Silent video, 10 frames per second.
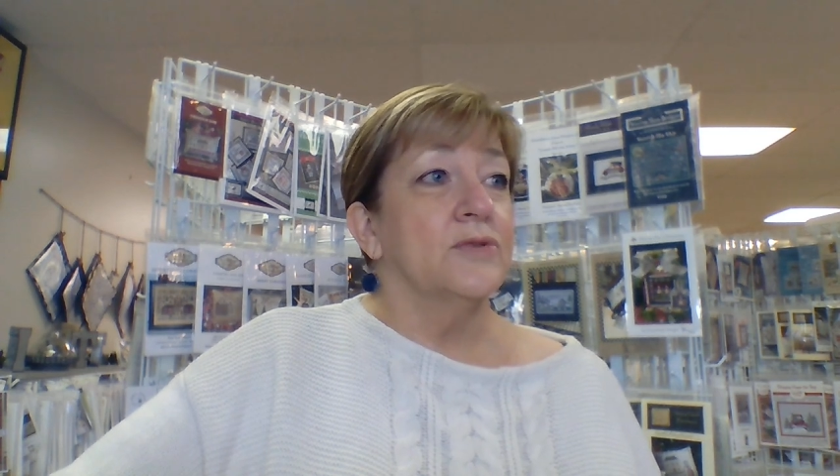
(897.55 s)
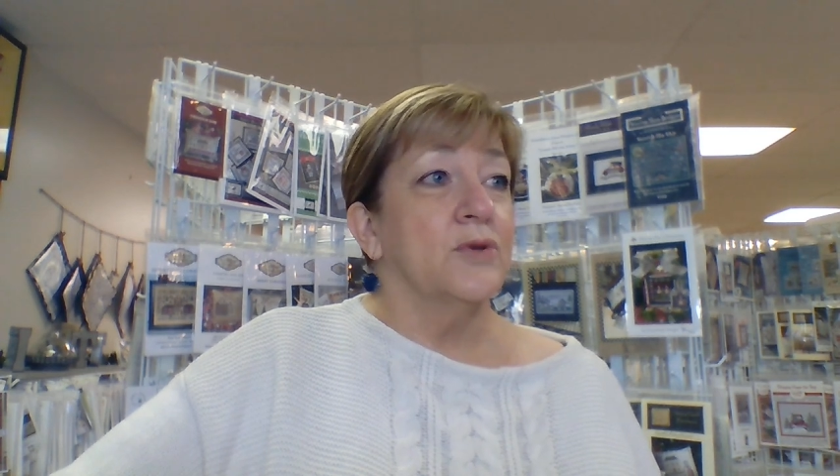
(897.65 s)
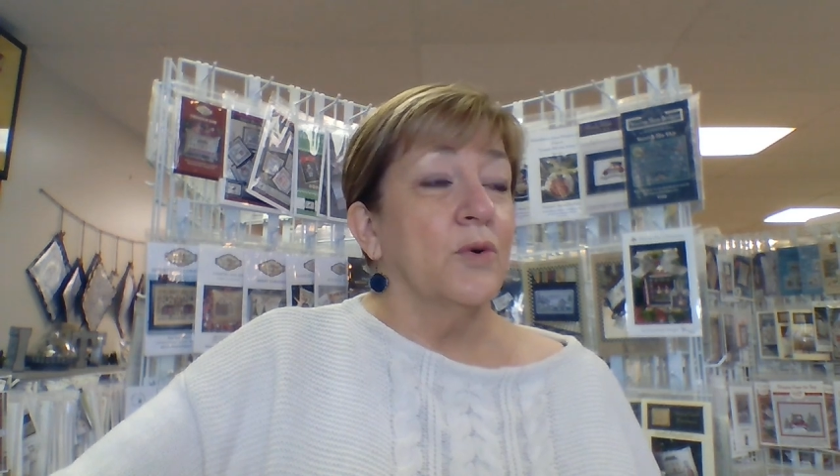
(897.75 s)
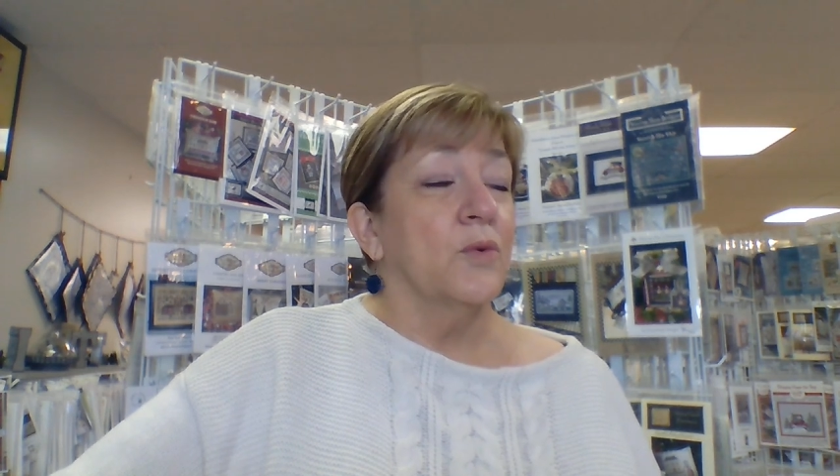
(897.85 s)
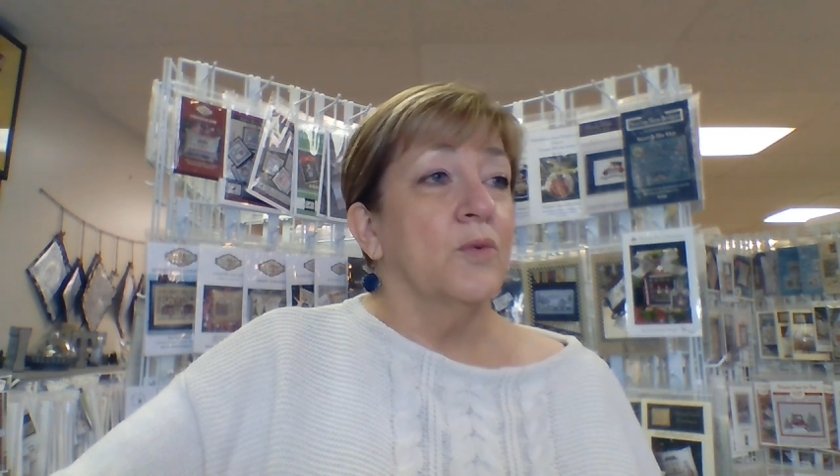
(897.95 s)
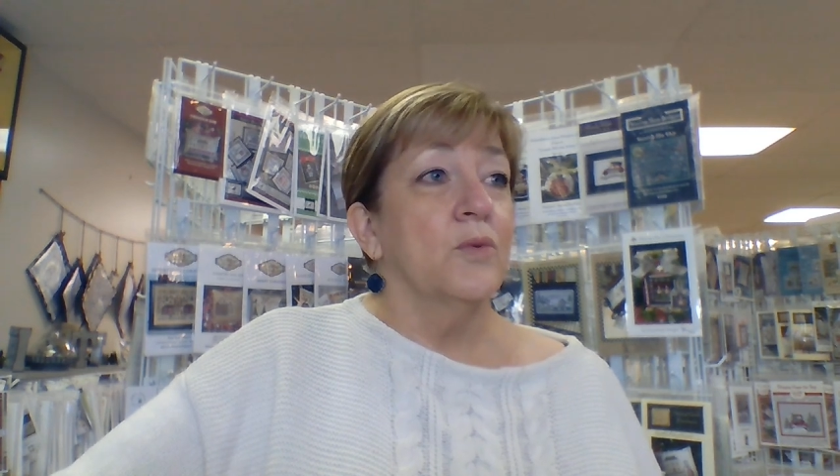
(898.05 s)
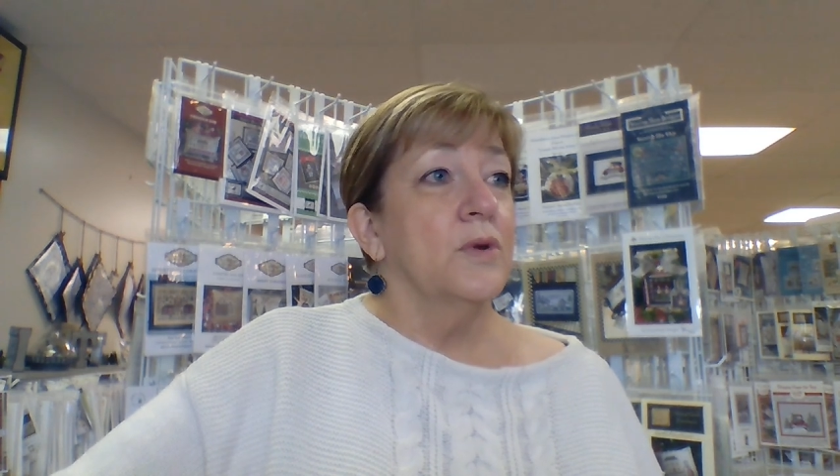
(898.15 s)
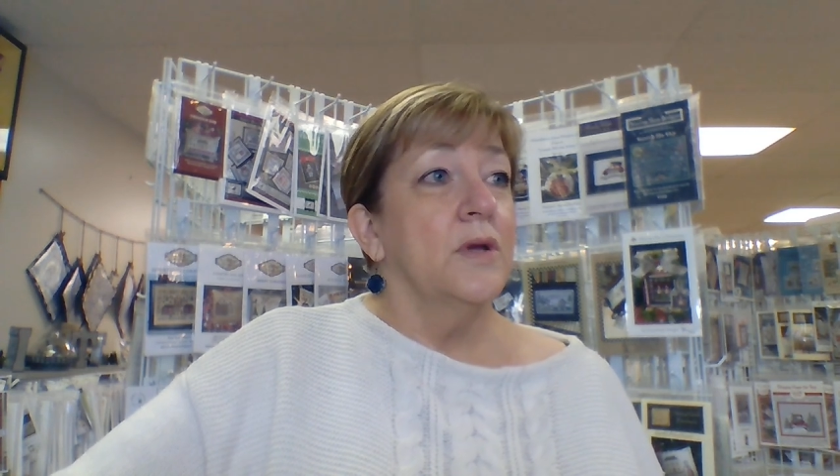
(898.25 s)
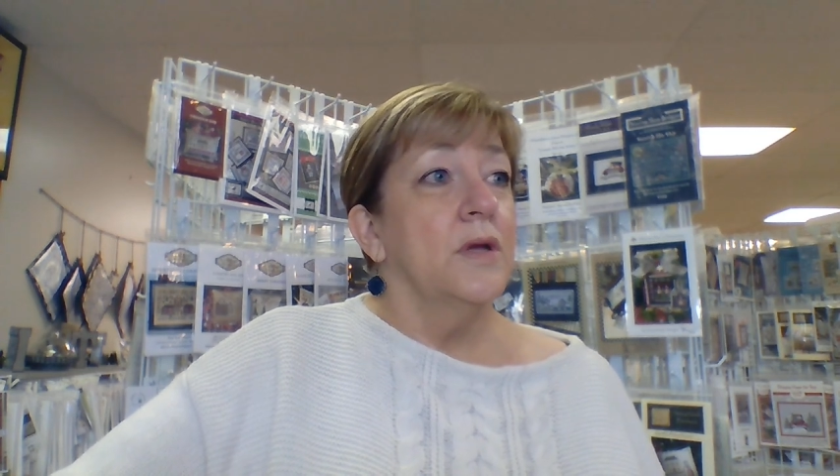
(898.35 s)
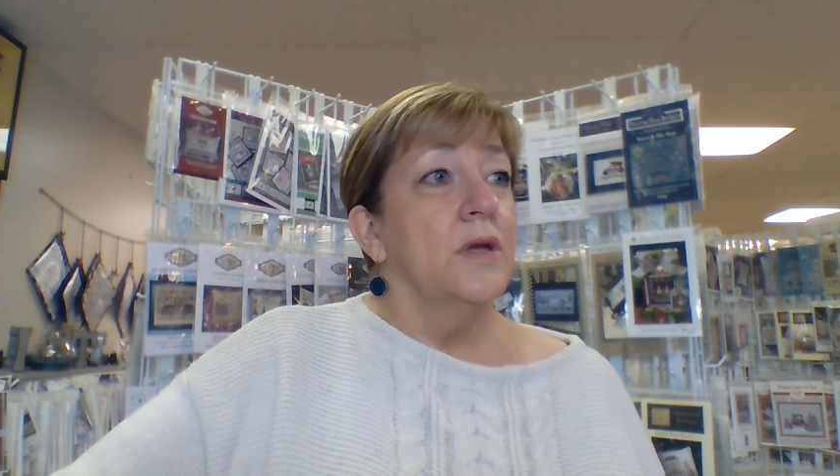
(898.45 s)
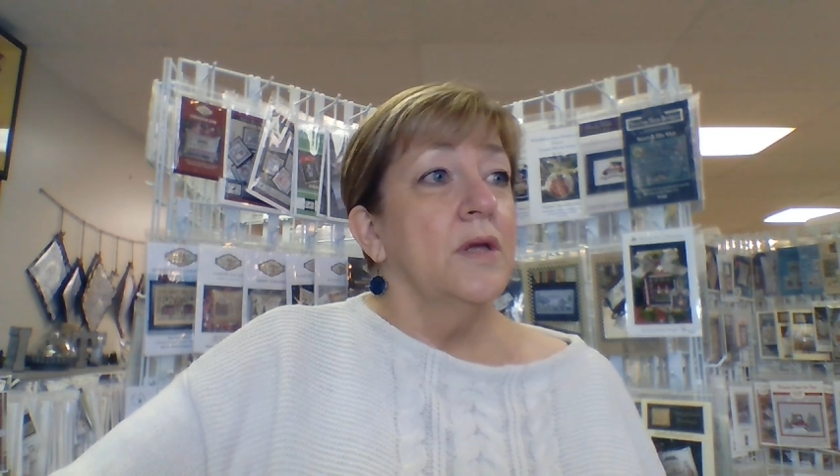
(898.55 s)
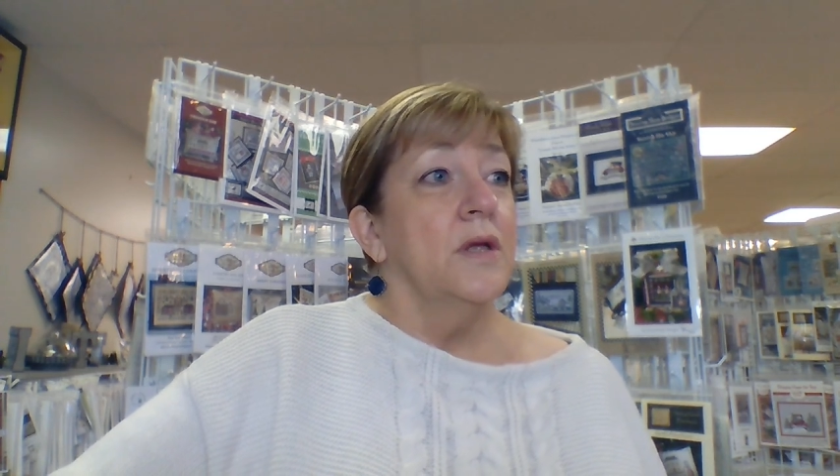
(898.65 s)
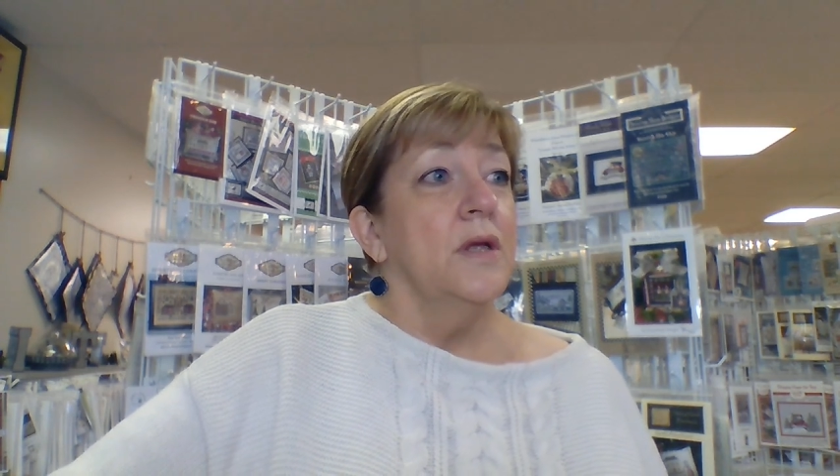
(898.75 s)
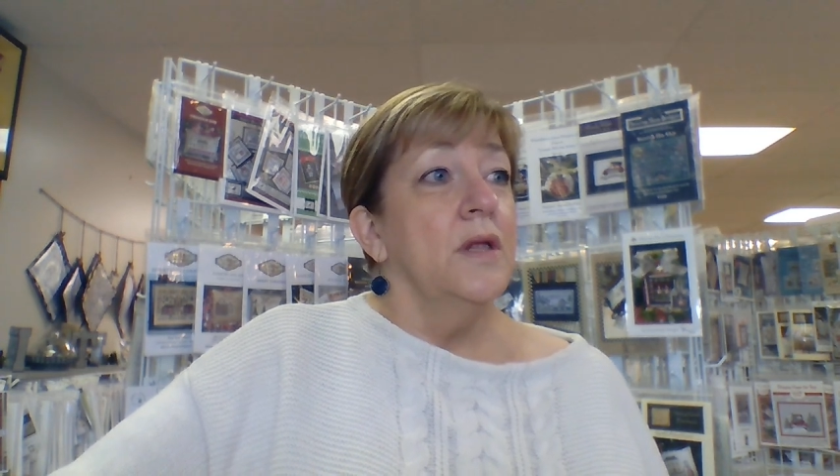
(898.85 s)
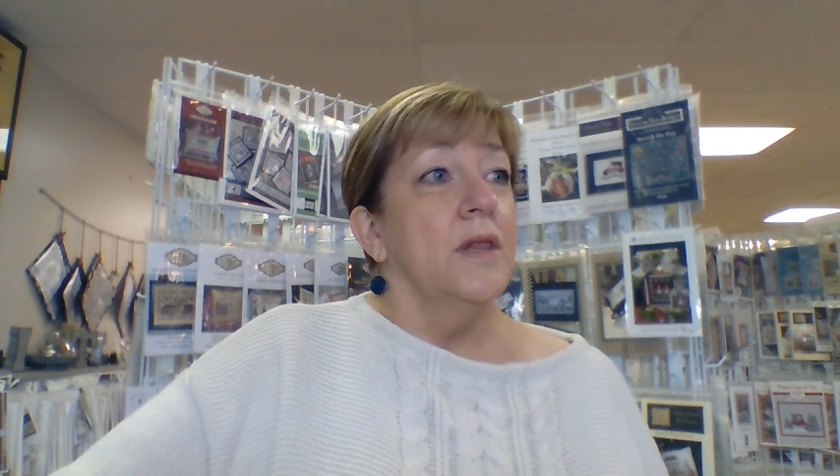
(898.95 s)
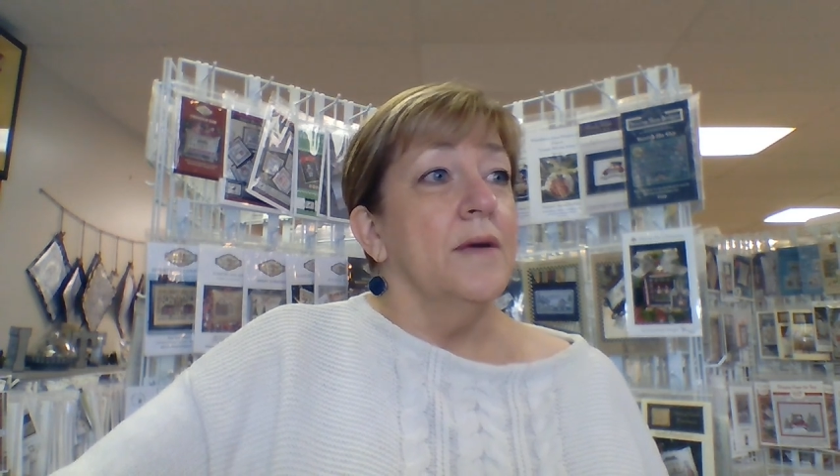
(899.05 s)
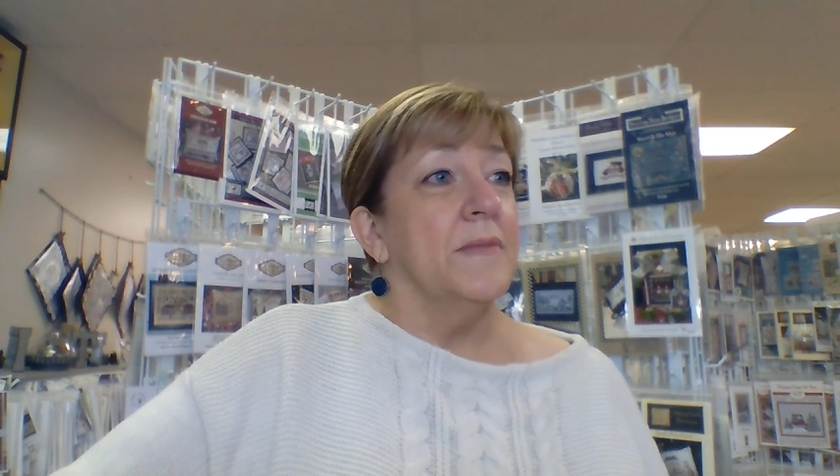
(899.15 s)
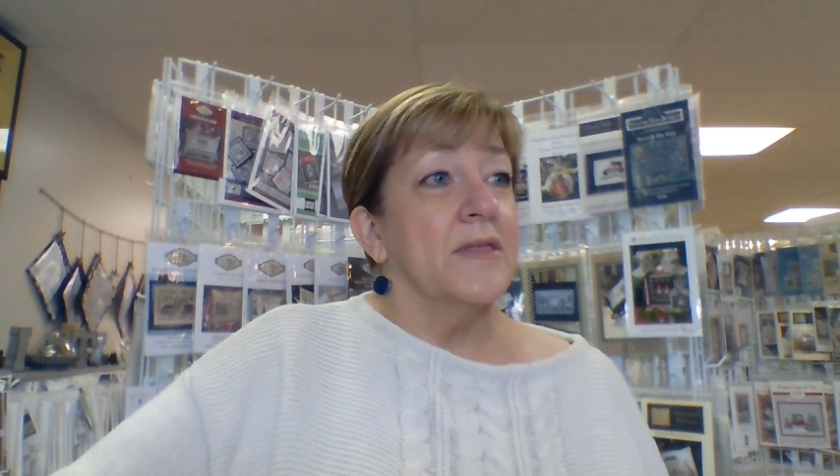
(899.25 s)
So let